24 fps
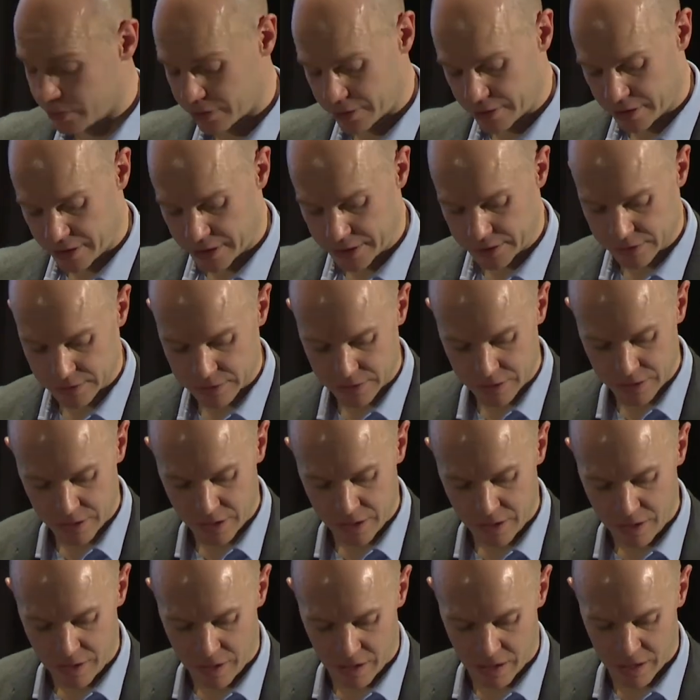the side,
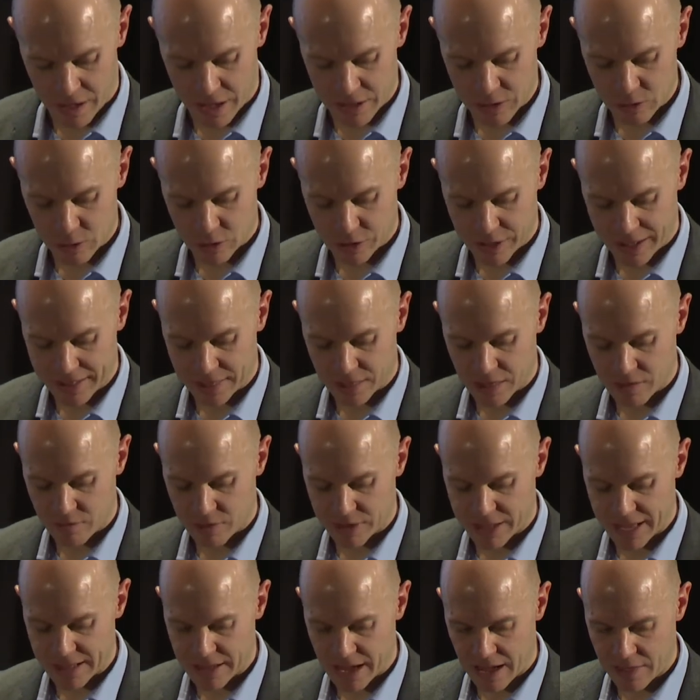a new centre for
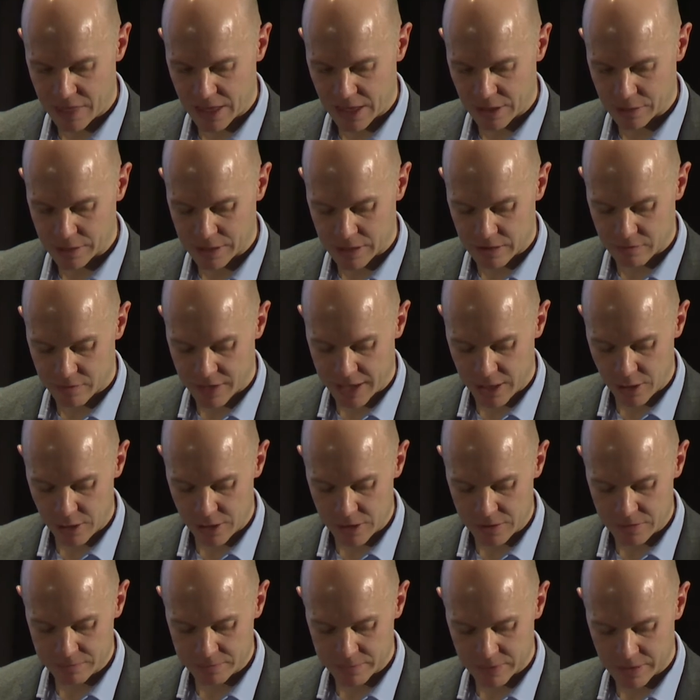data ethics and
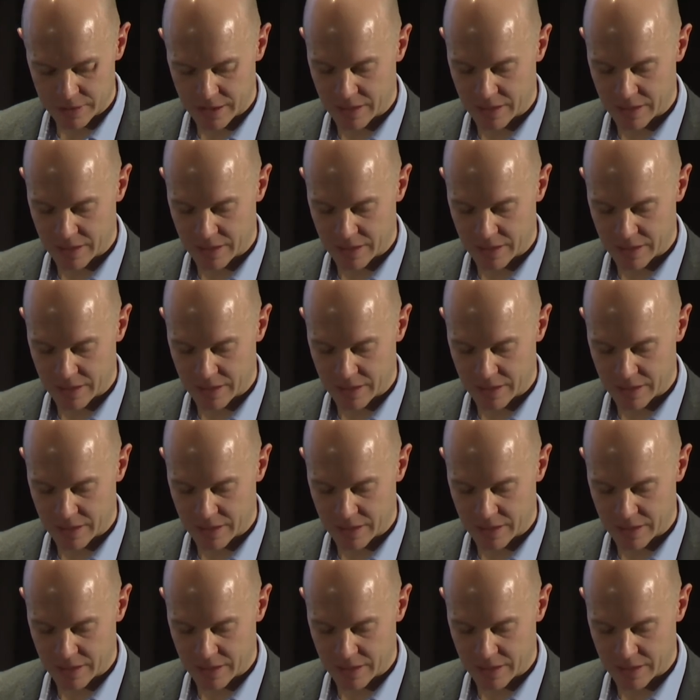innovation,